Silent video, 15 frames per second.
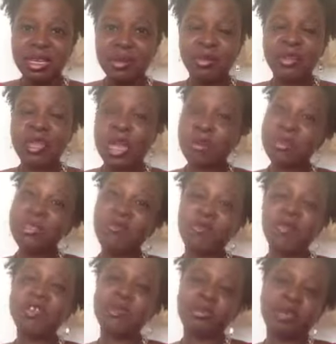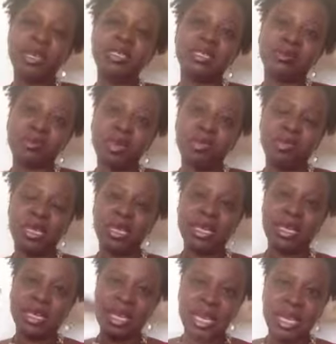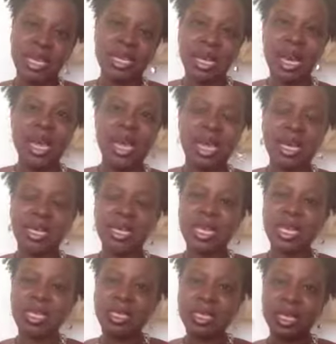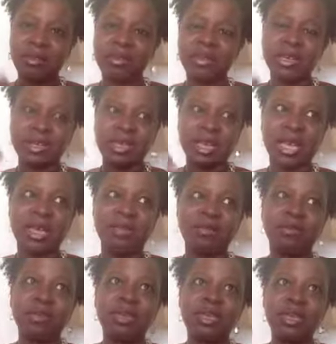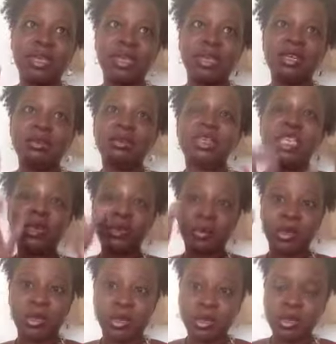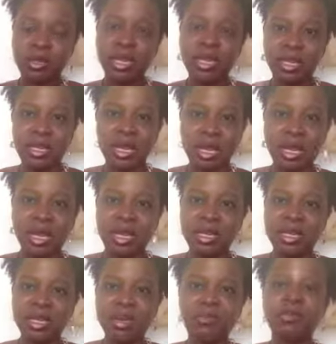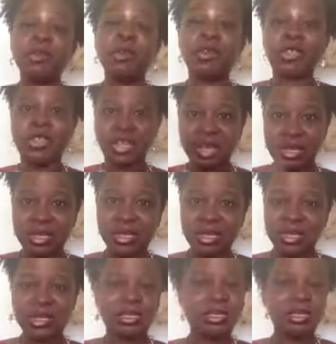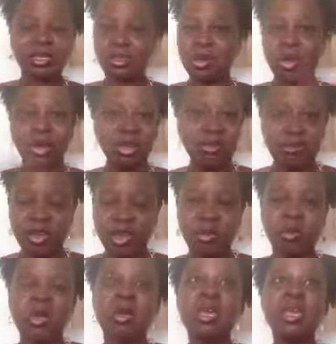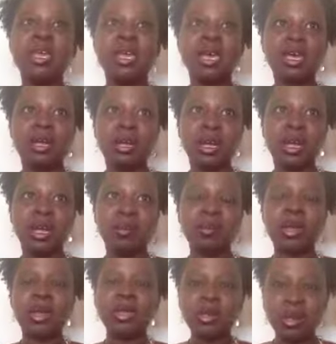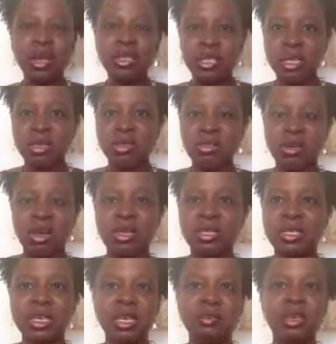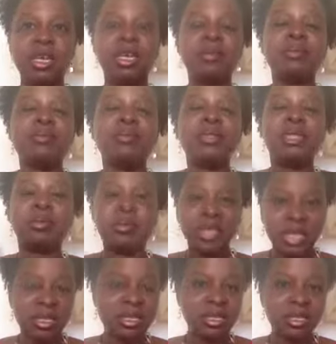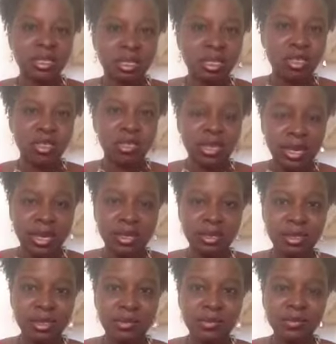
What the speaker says: But that was the first place of me being in God and living a life deeper in God for this, because this is all a faith walk. I know I tell you all the time that the blessing is in your yes.